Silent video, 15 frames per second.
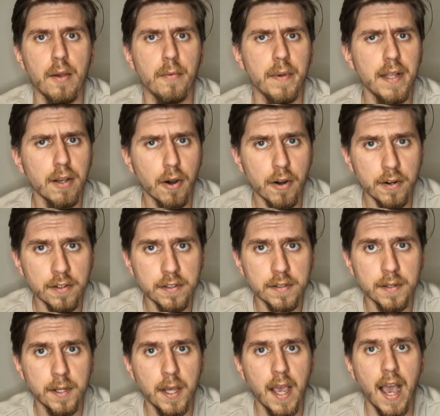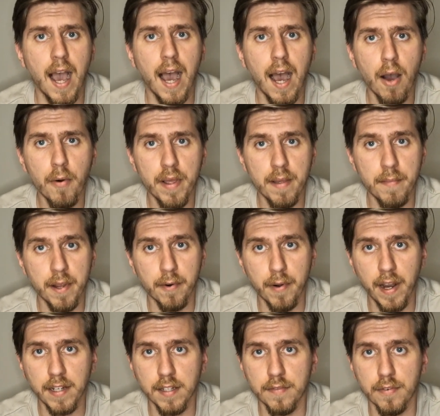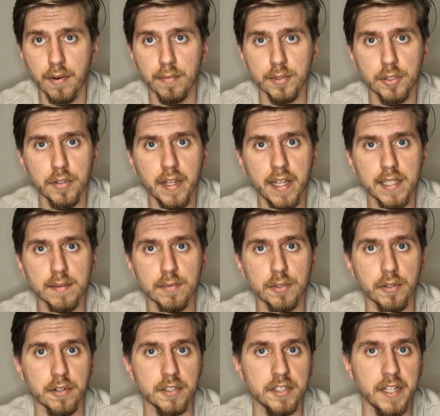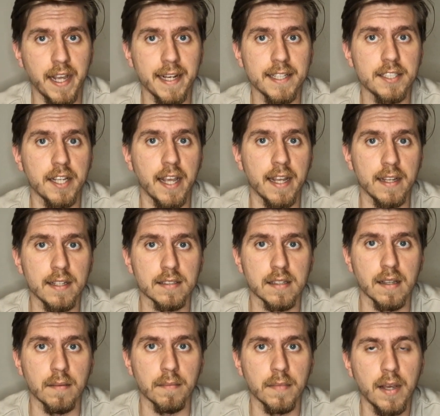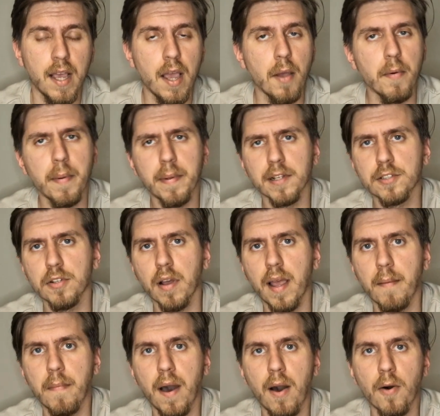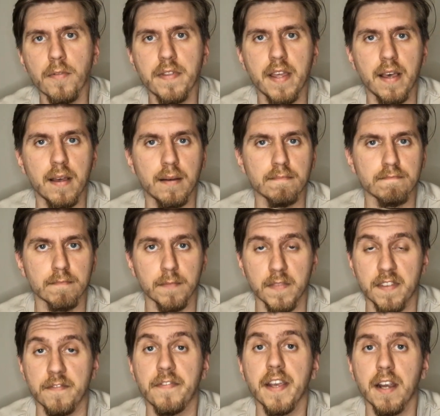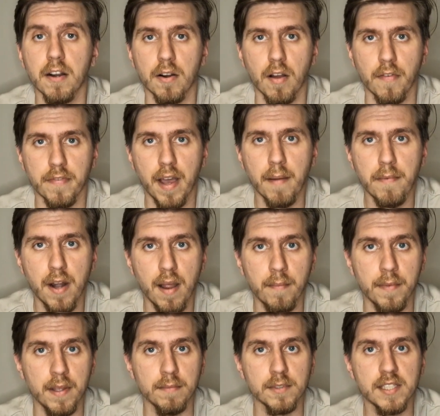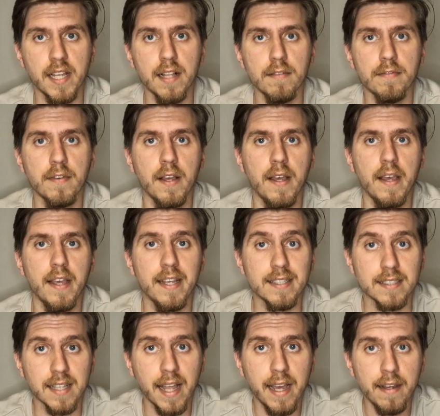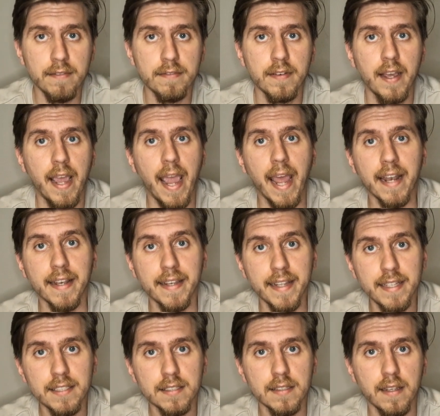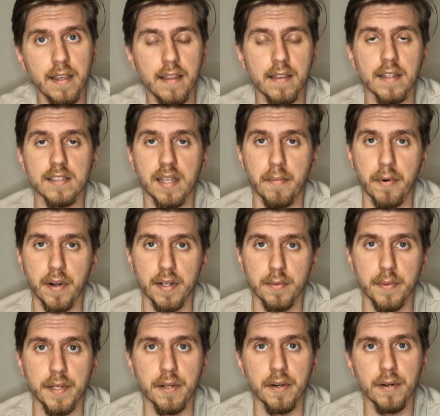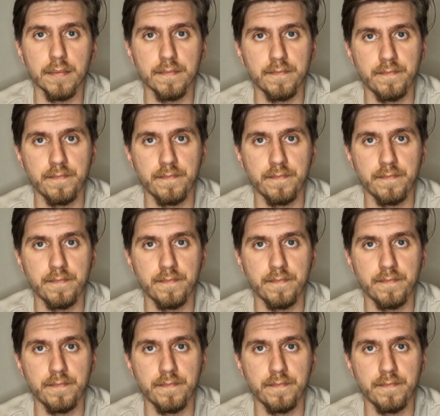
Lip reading: We learned how he migrated from Judaism to Christianity and Islam. We will talk about the figure of Abraham himself, his life and deeds in a separate video.